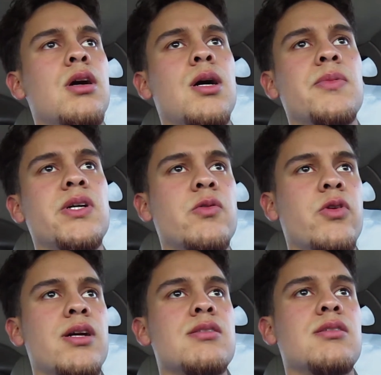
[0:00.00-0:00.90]
I'm done
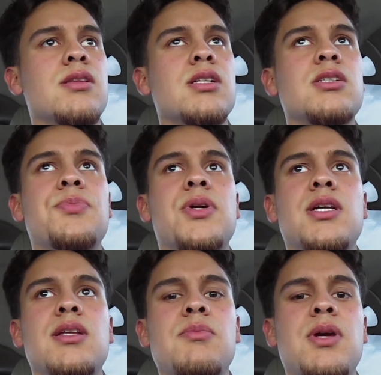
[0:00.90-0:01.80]
ranting. That shit
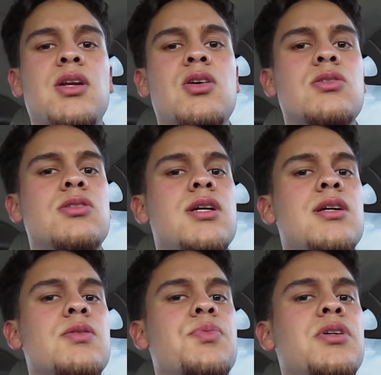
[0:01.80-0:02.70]
probably didn't make no
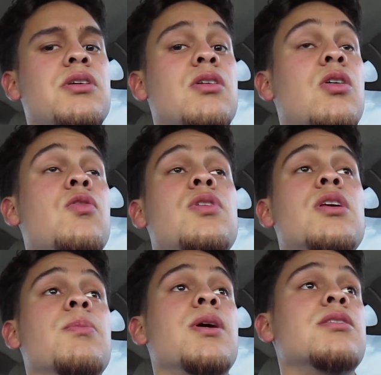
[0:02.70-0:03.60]
sense, but
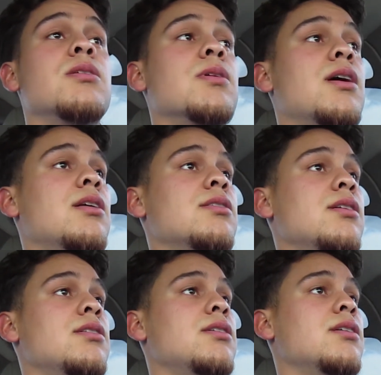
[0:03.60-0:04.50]
hopefully it made some kind of
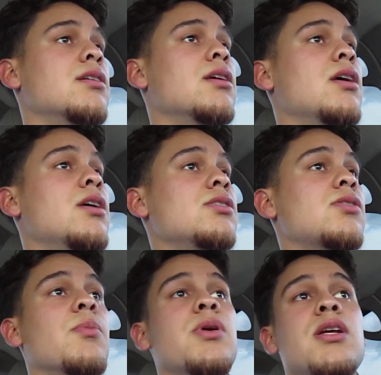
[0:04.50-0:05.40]
sense and
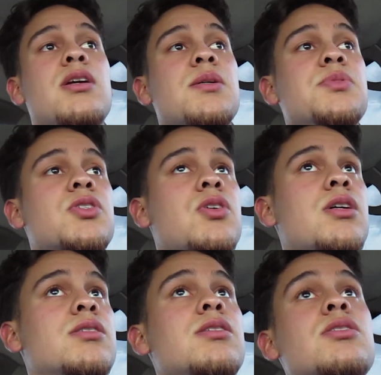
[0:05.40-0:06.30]
somebody comes
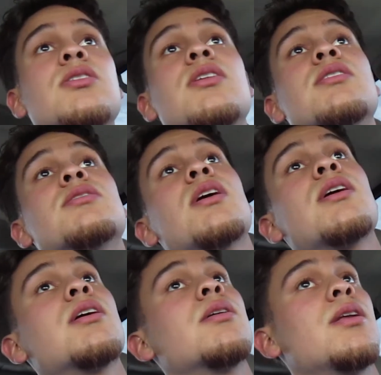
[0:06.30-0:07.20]
across this shit is
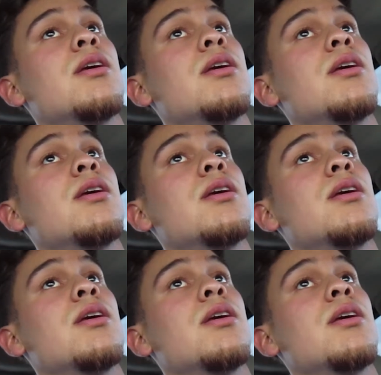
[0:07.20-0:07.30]
like,